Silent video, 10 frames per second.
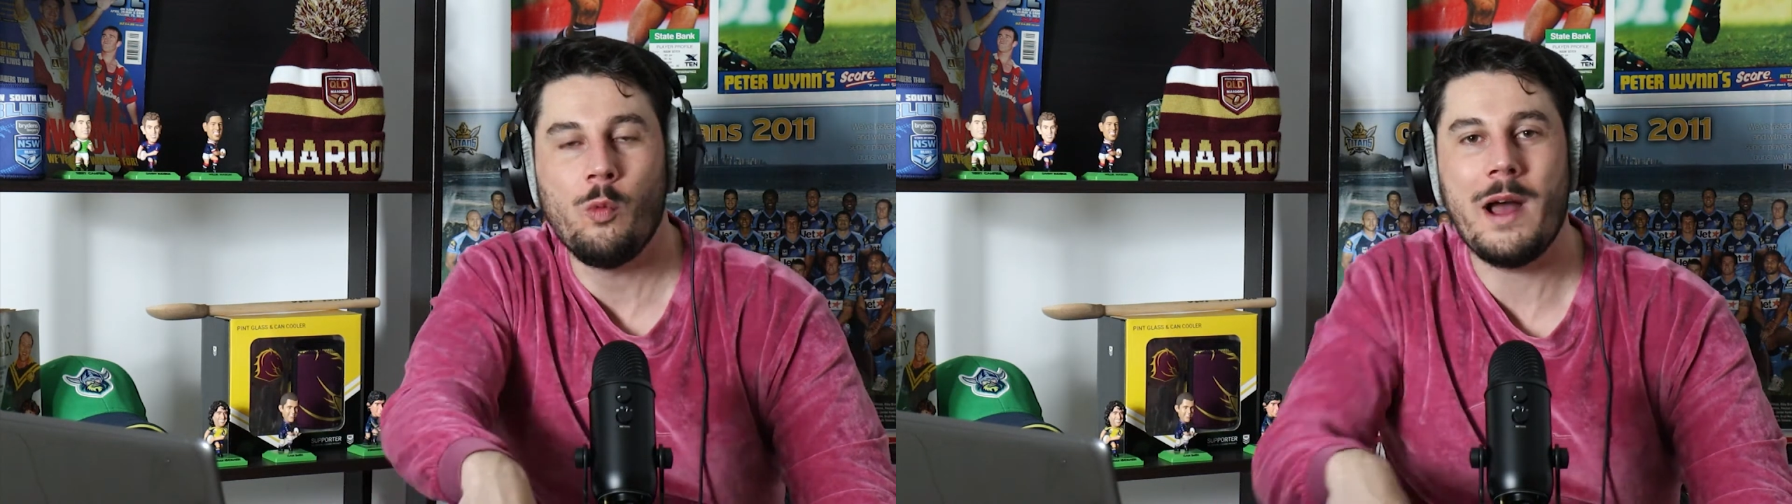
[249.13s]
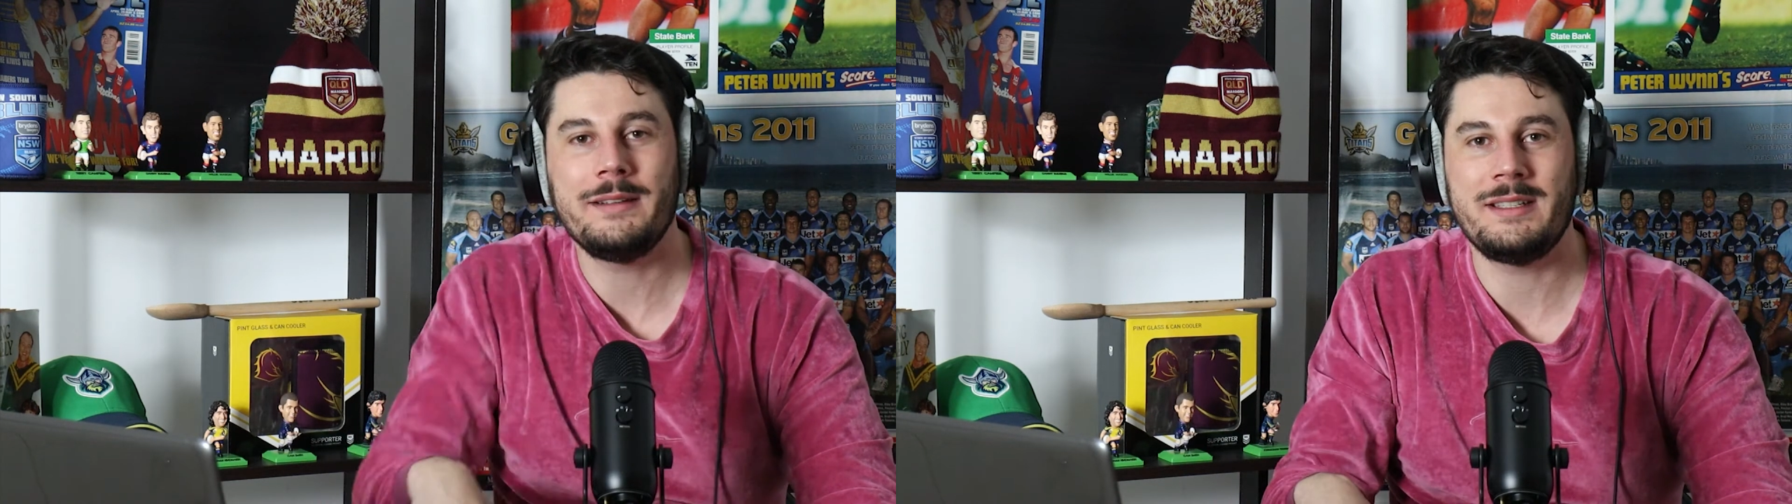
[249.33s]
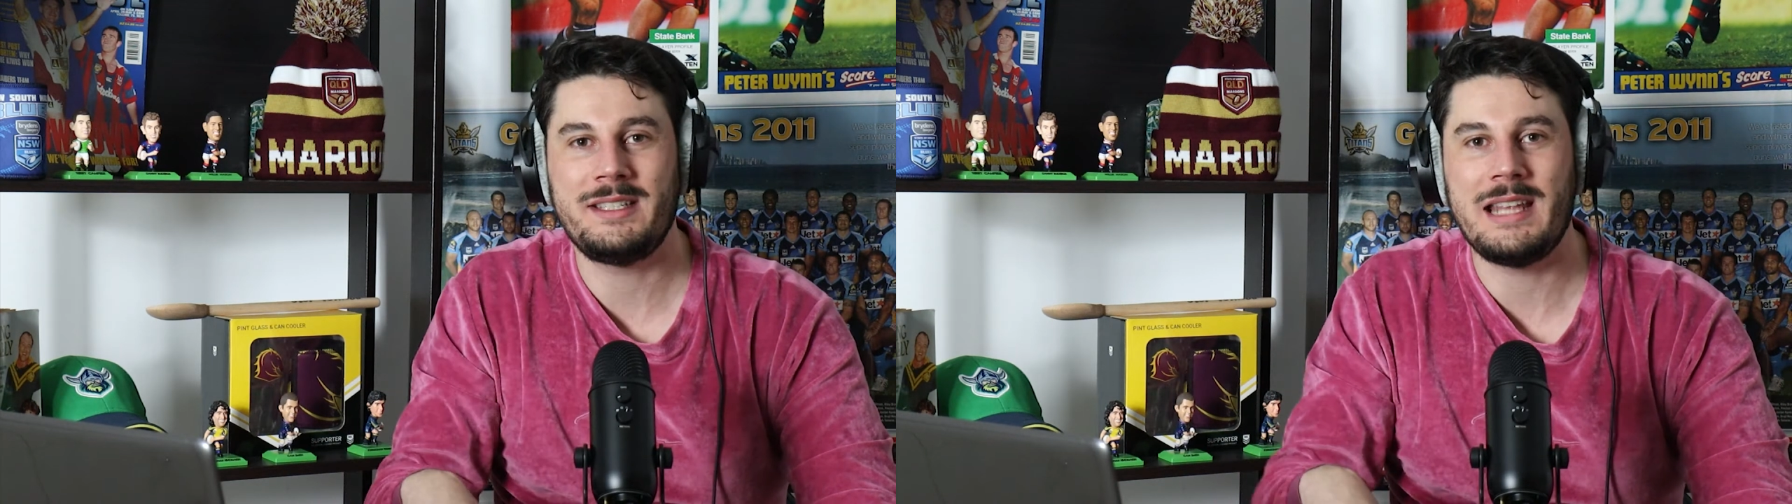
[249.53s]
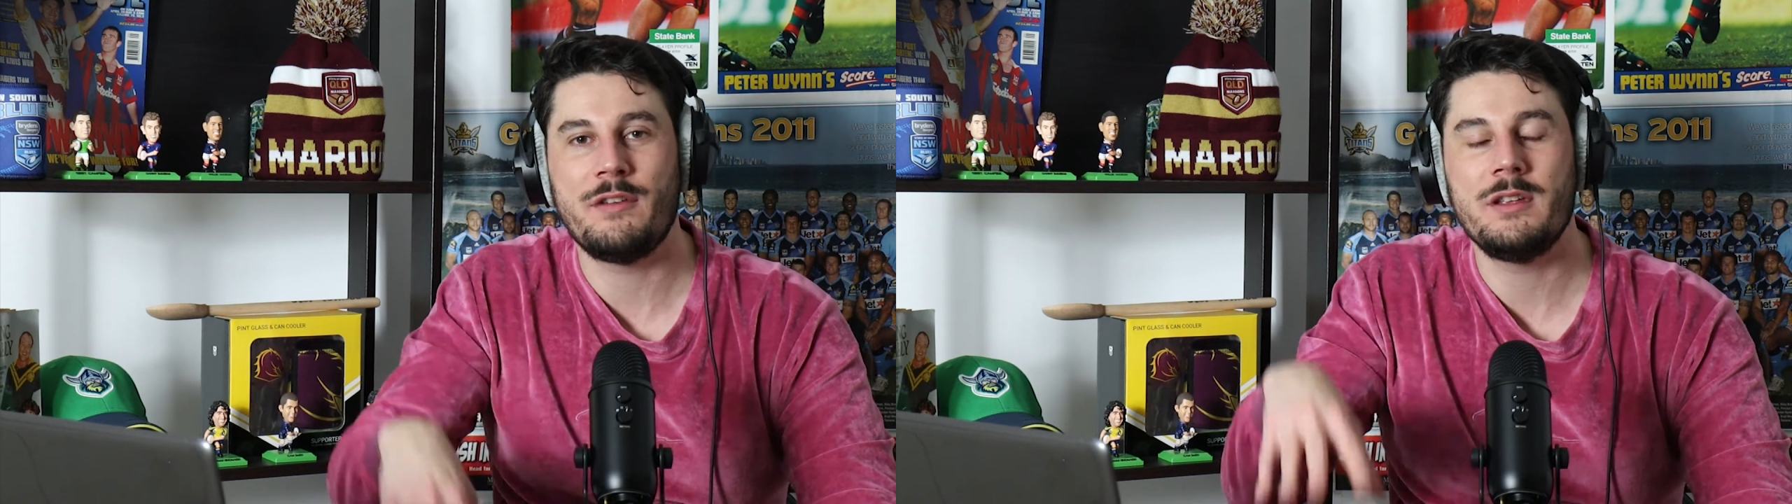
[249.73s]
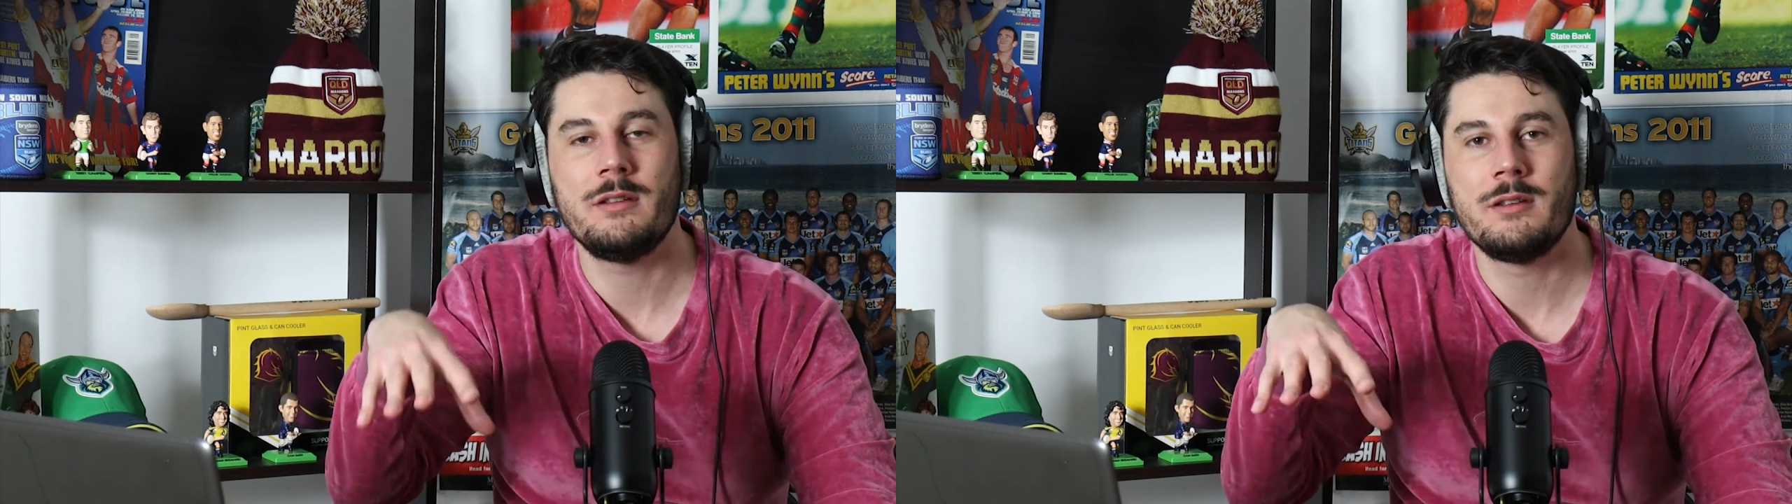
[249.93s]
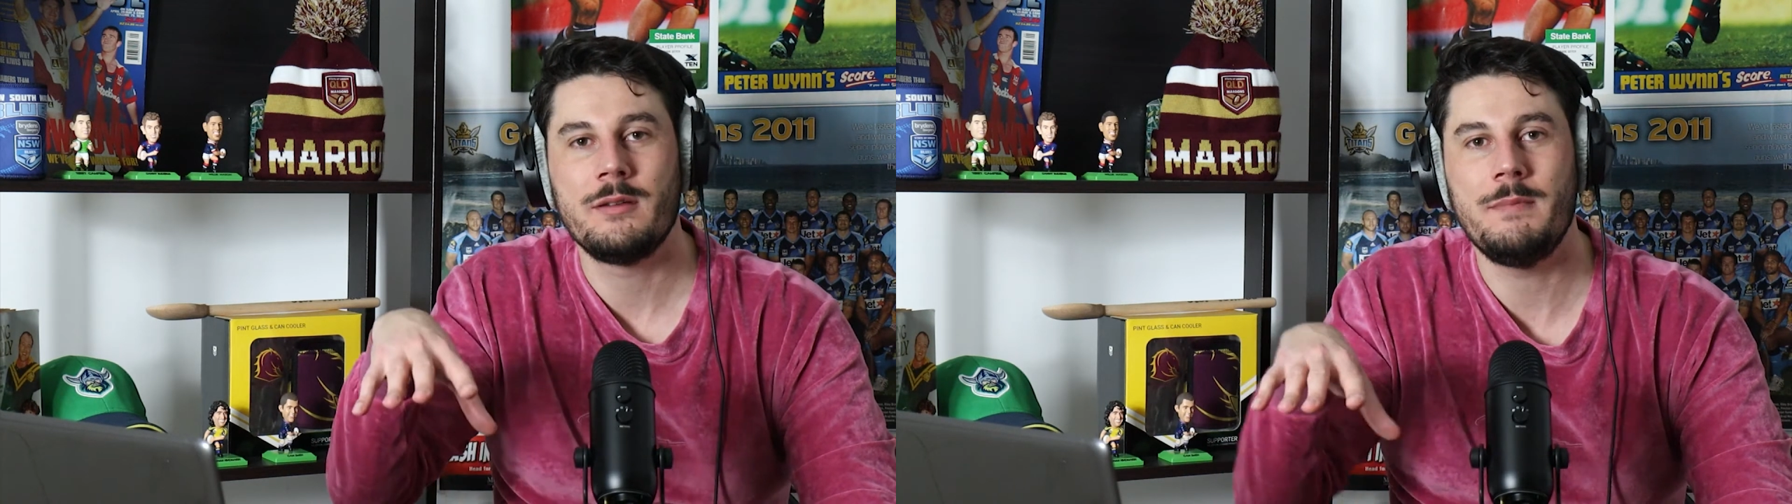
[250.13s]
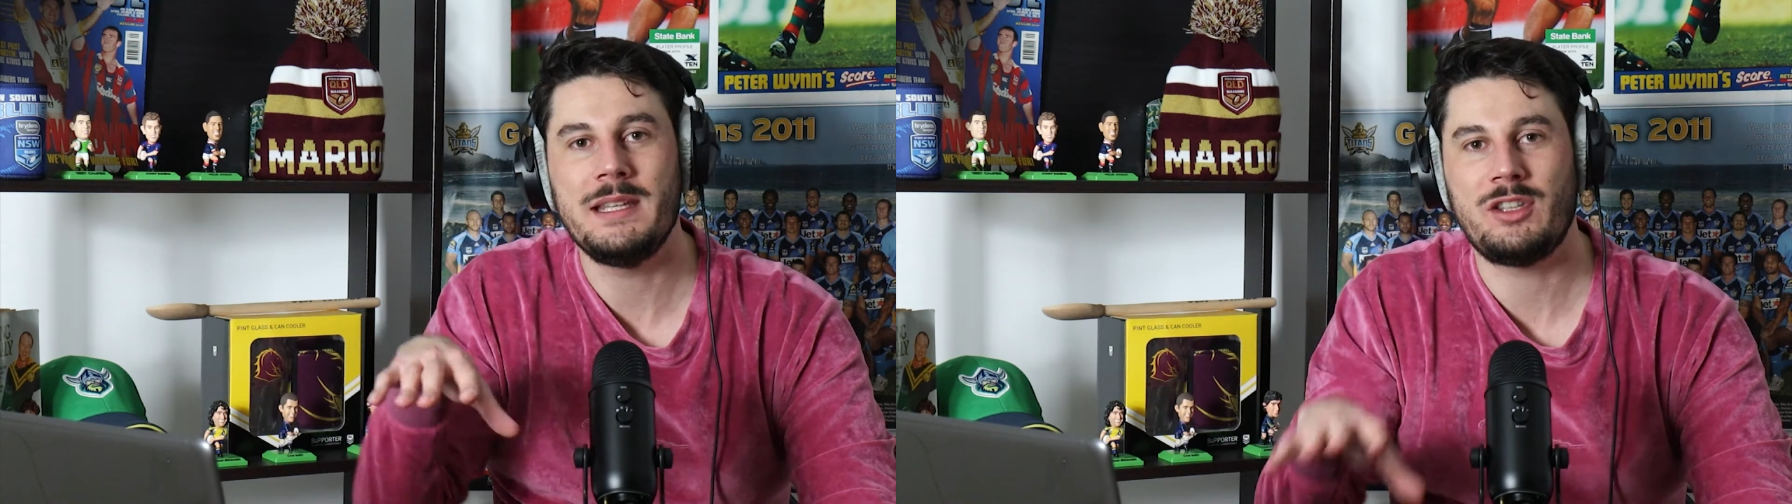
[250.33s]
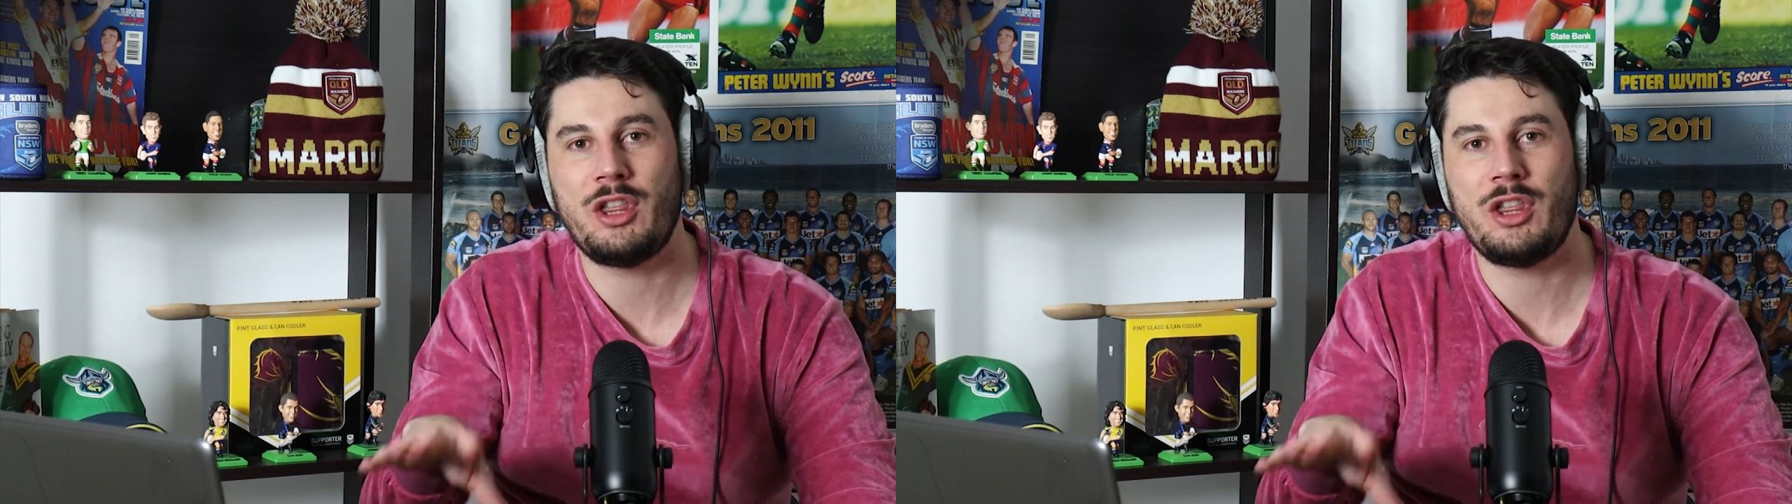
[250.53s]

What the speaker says: 1-7, missed